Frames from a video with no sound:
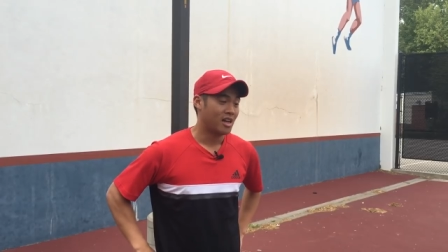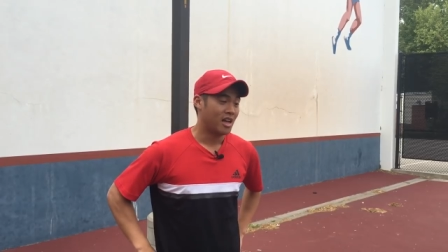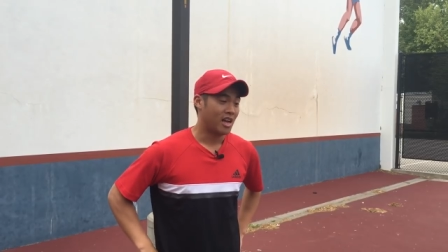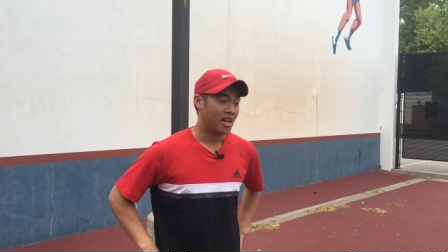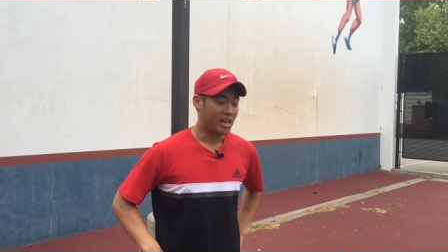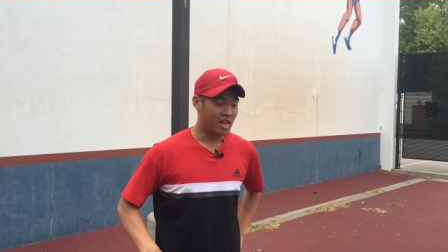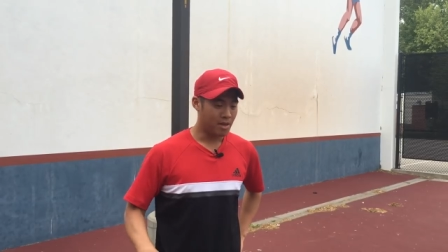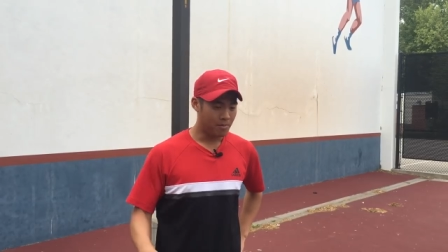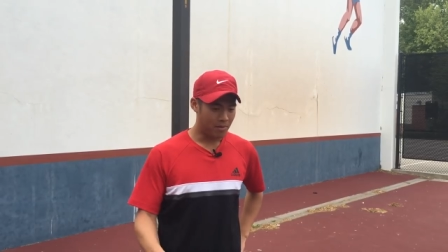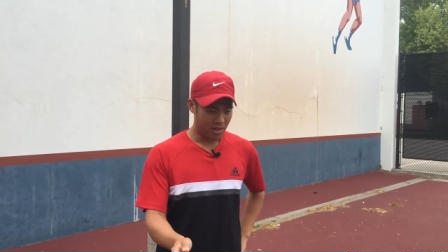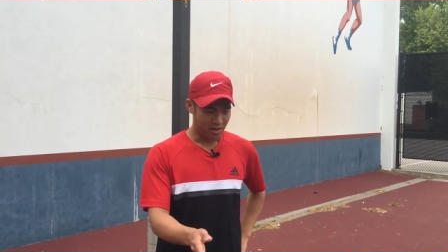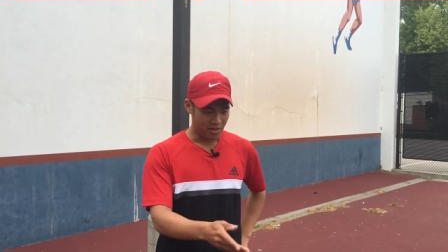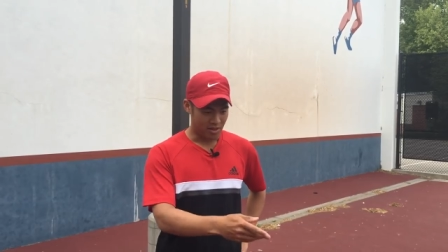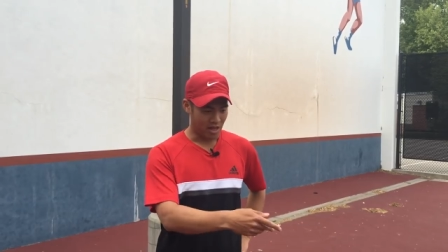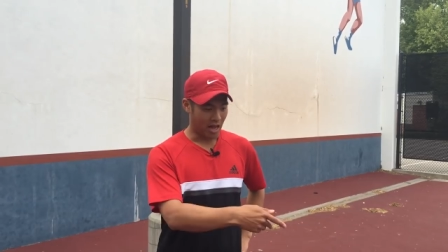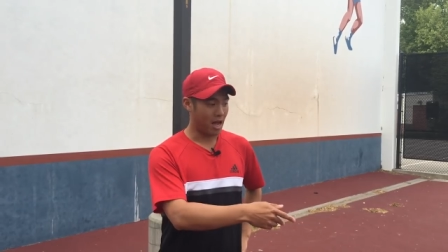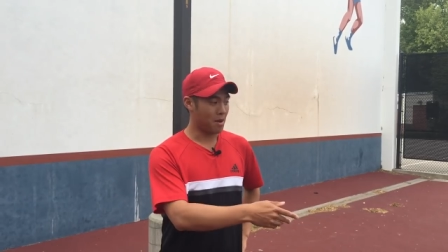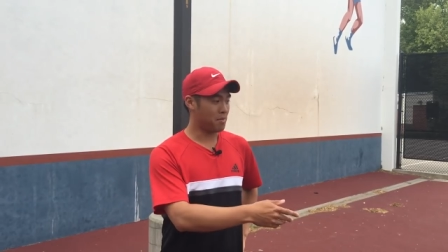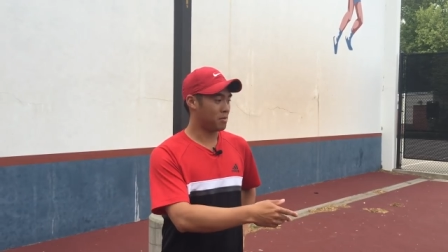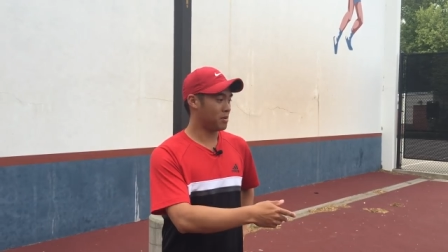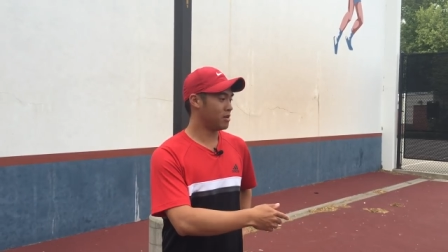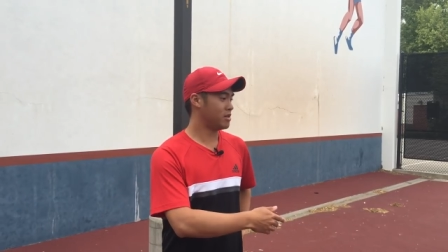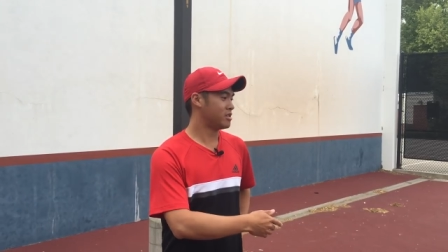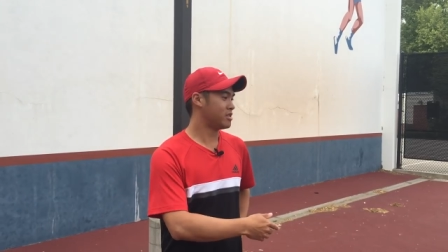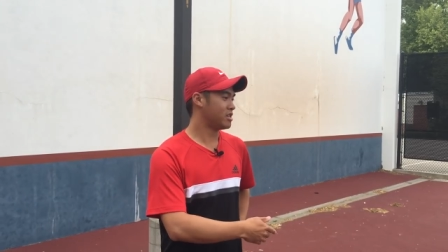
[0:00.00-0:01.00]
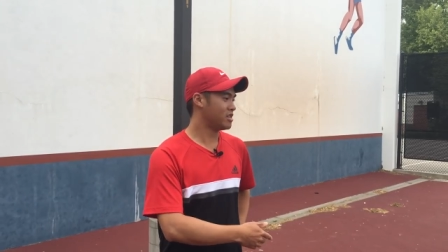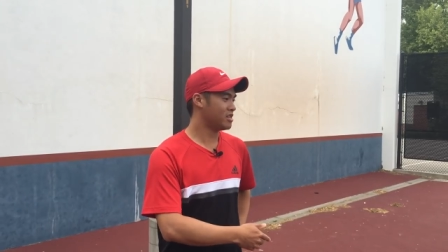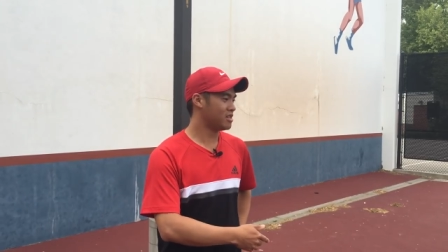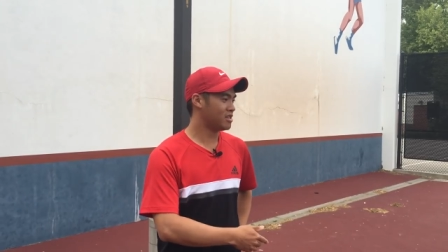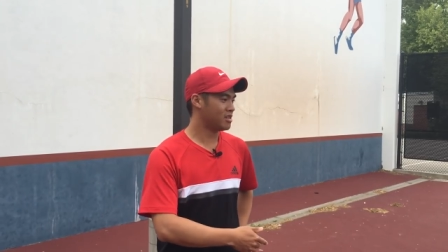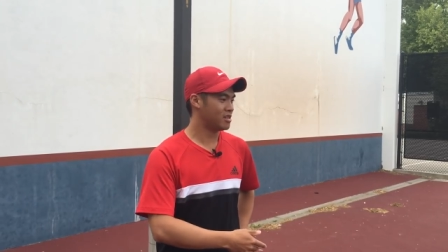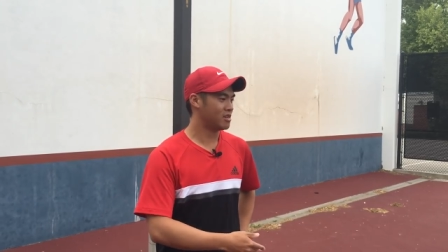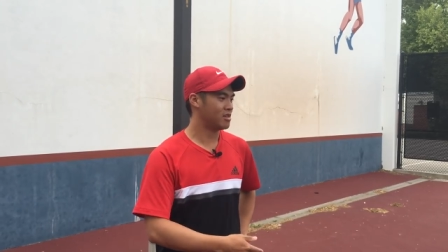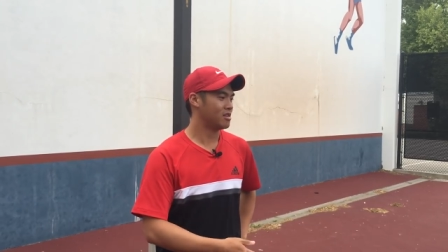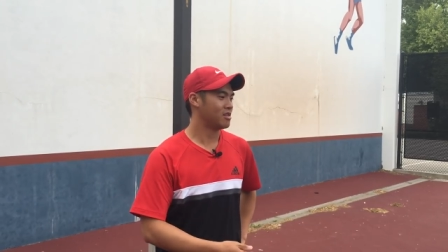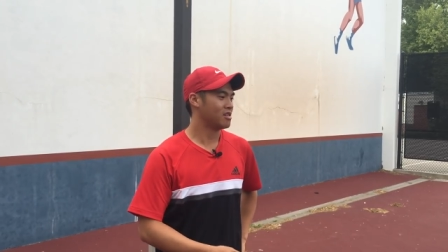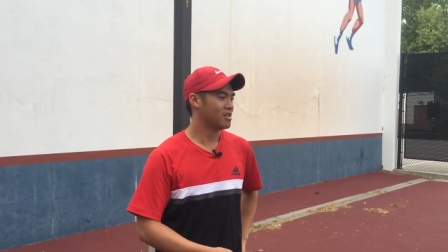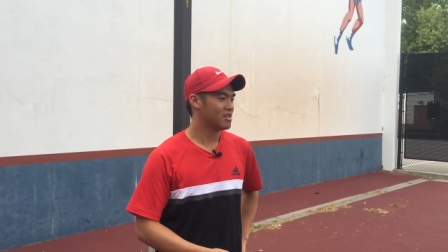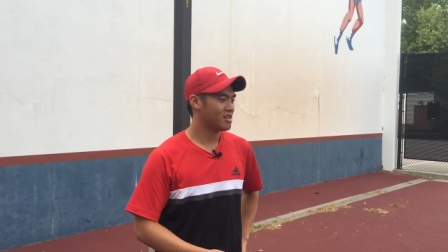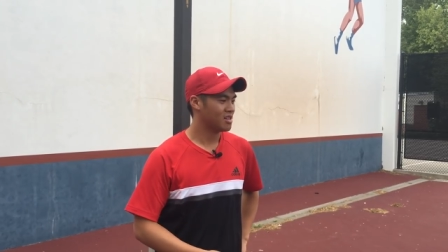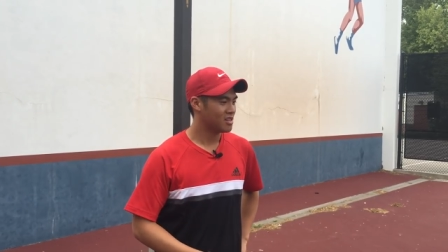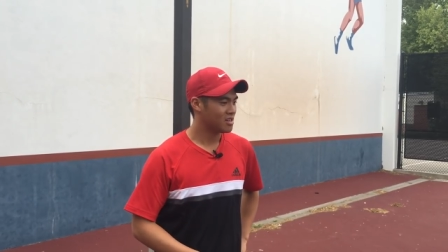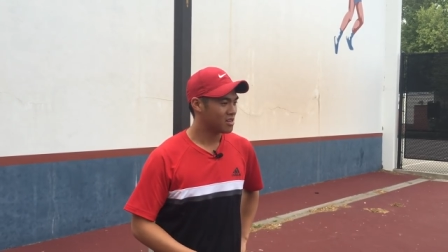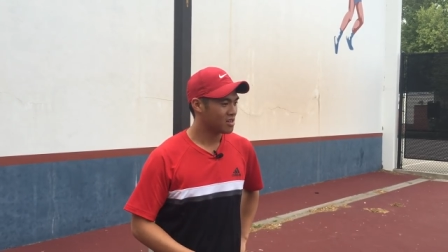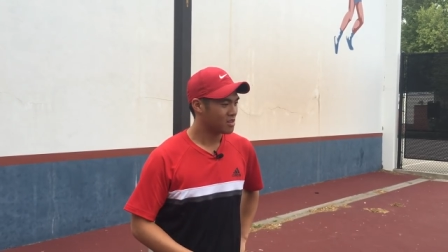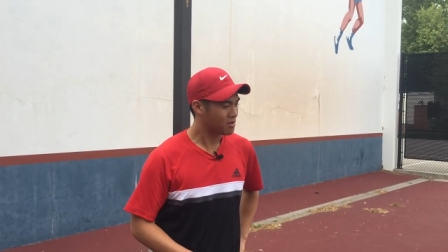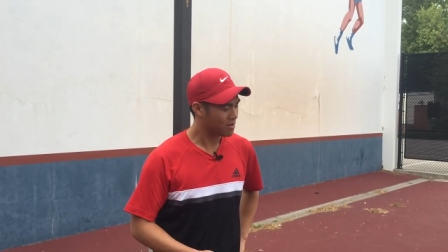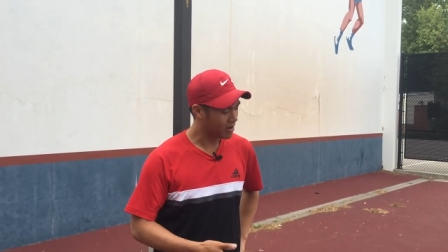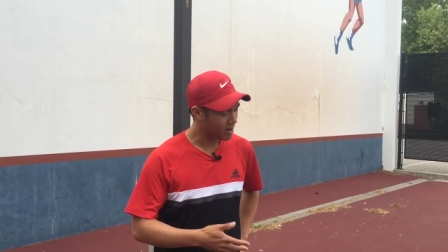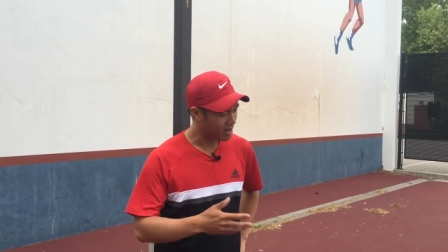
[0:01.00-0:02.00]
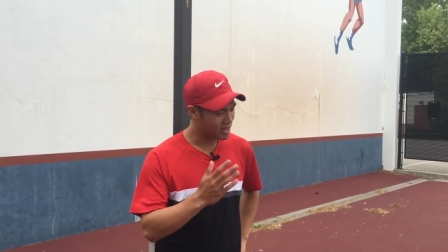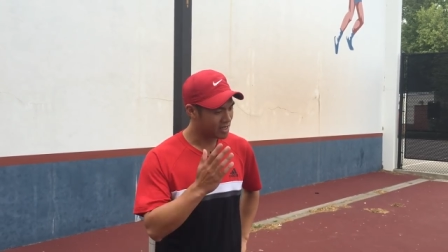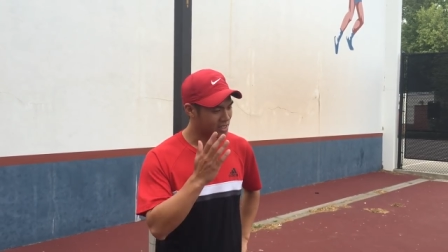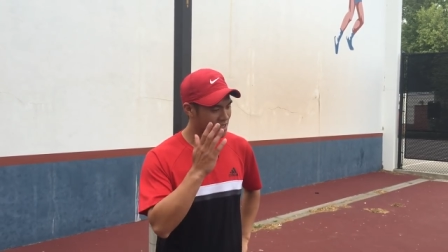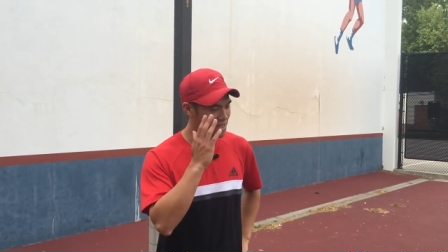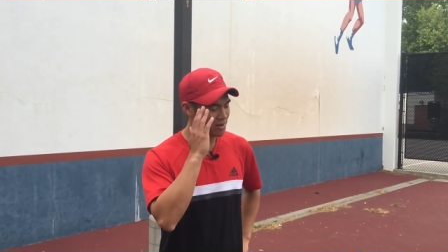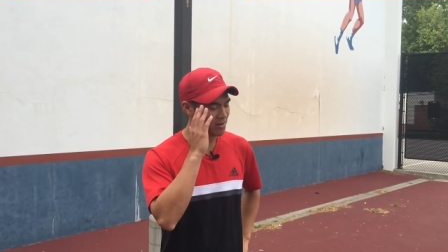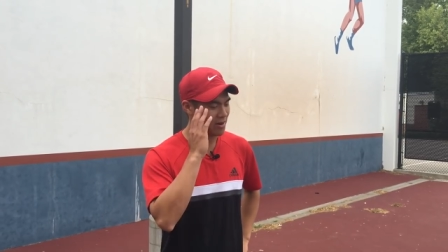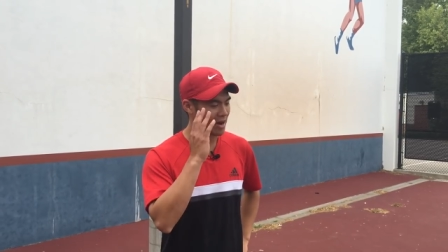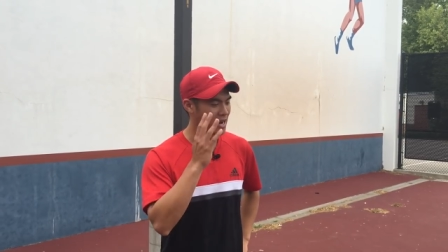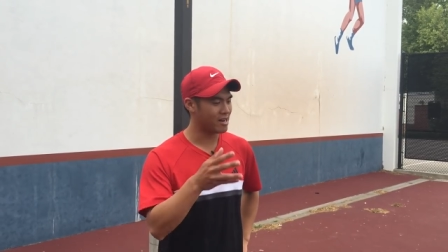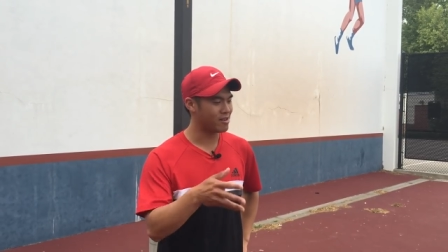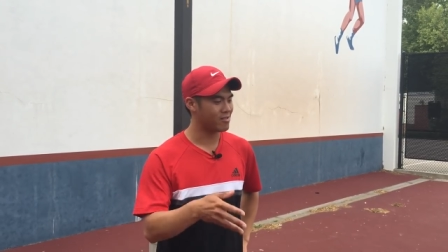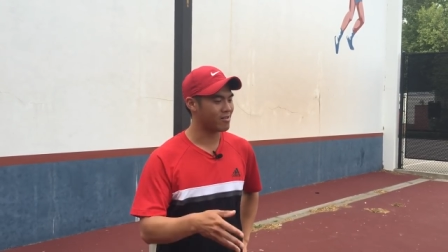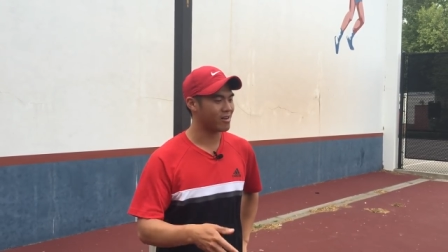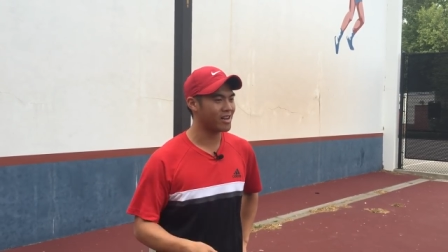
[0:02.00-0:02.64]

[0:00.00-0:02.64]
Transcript: And he beat that person? Crazy, right?